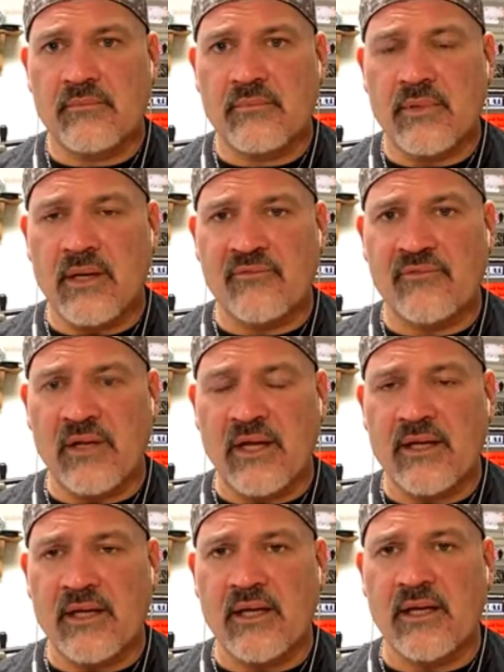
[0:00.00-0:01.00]
I feel
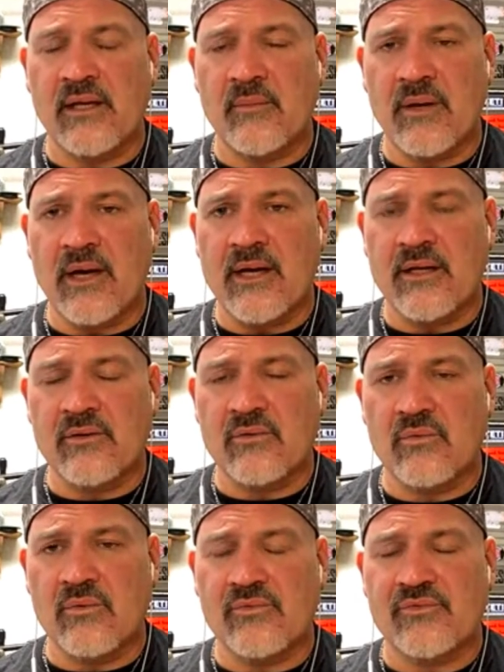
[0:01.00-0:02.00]
like anybody who
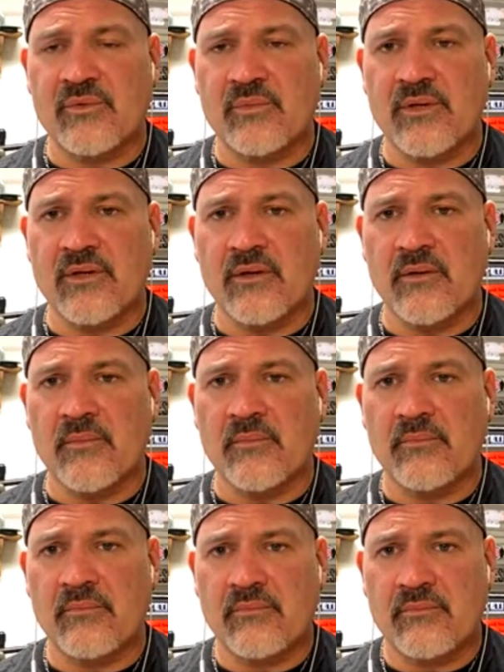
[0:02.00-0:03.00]
wants to become
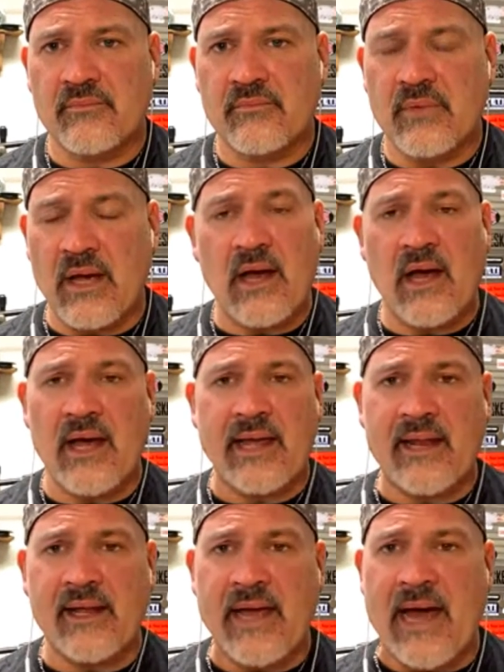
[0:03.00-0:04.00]
I
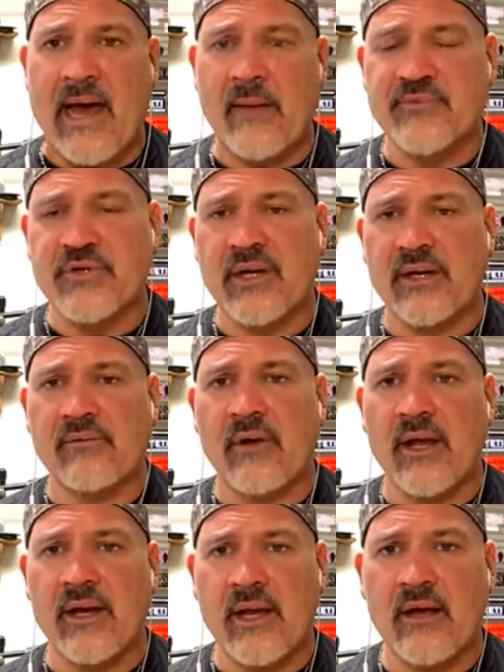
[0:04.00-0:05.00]
got a guy I'm training
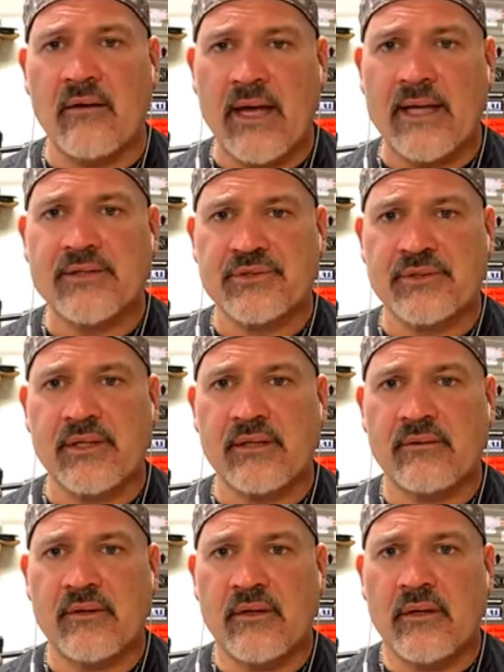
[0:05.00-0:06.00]
right now actually.
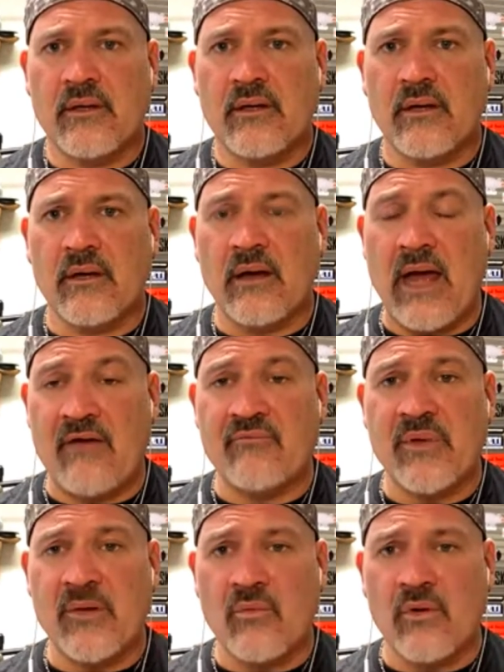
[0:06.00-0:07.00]
Uh have
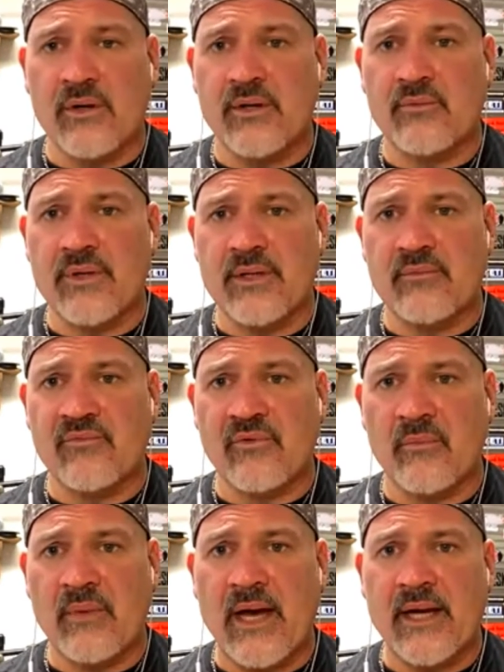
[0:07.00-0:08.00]
been working with him for
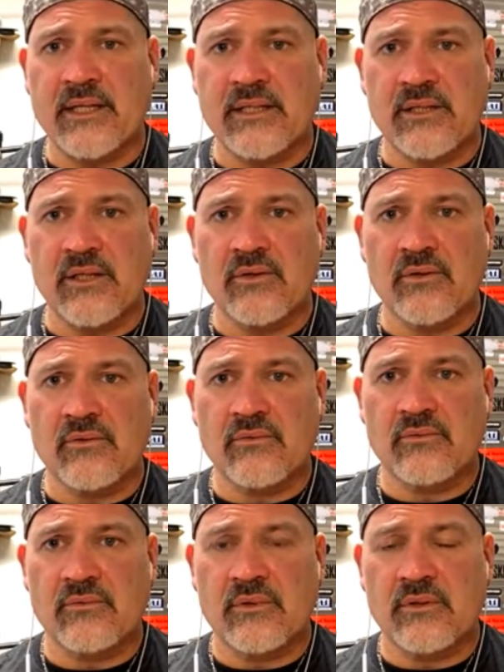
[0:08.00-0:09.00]
about a year.
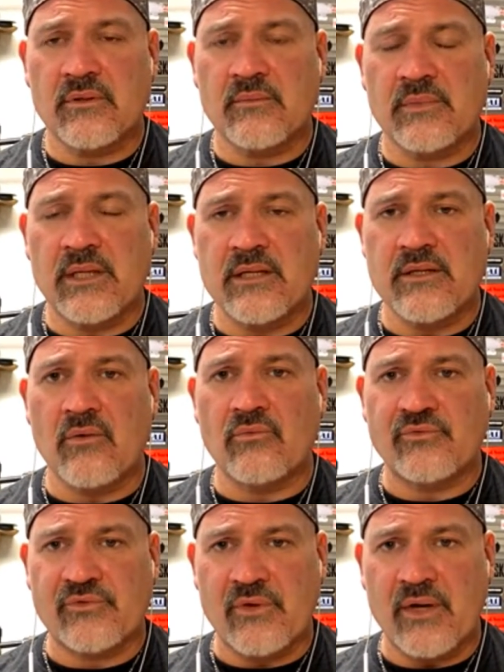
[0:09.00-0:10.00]
Um, he's on
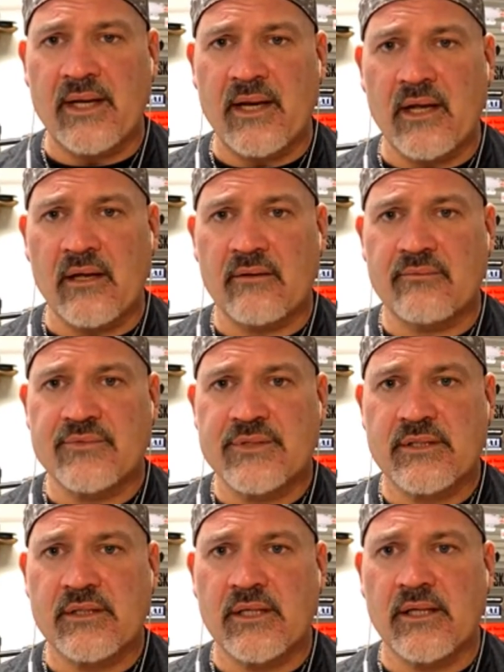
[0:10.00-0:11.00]
straight knives
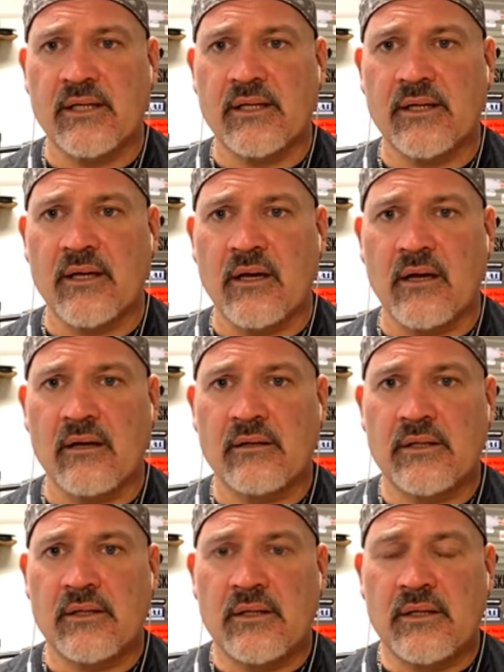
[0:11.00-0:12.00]
and uh
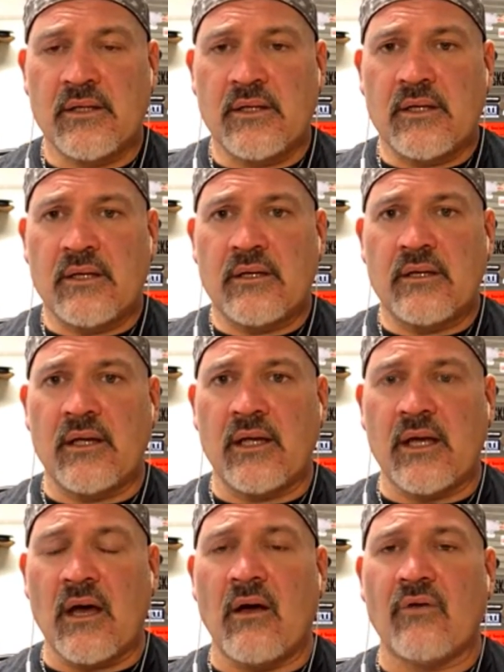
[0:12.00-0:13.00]
he
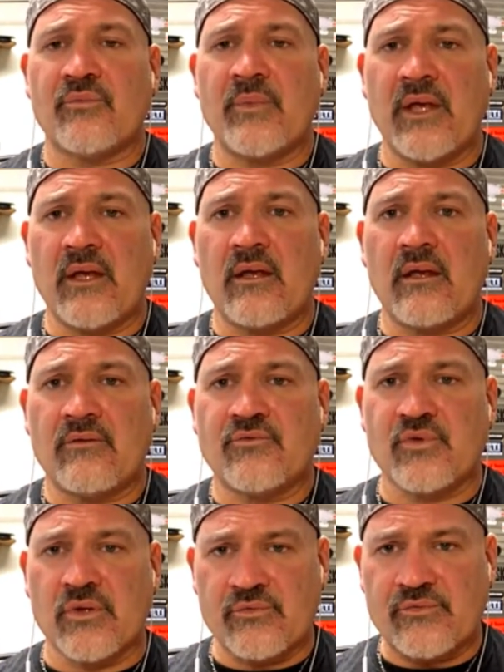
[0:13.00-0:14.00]
calls me
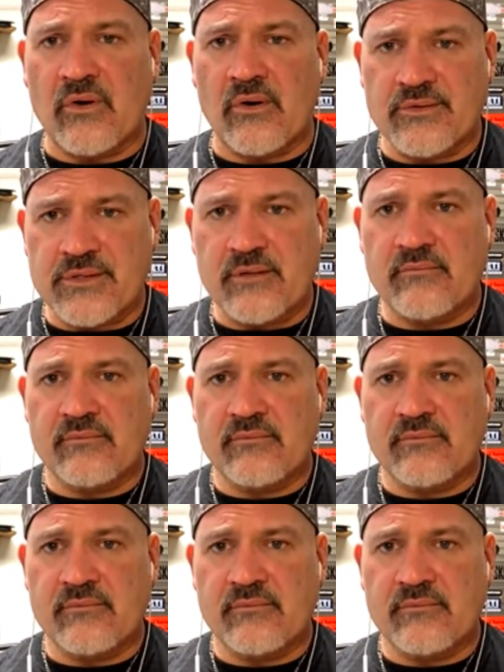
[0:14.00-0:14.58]
drill sergeant.